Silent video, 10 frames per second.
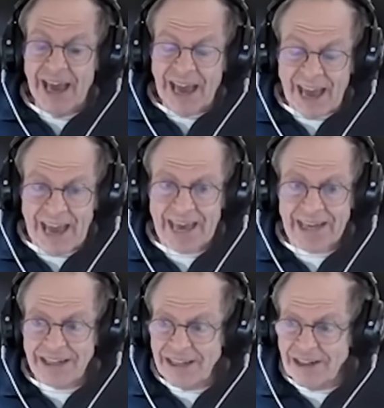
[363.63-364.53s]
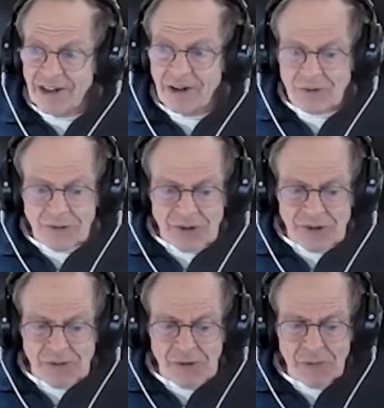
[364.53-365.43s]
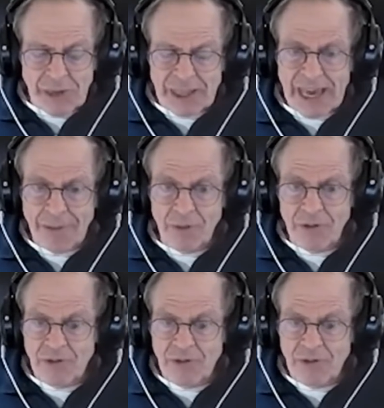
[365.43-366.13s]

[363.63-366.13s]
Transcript: And, we became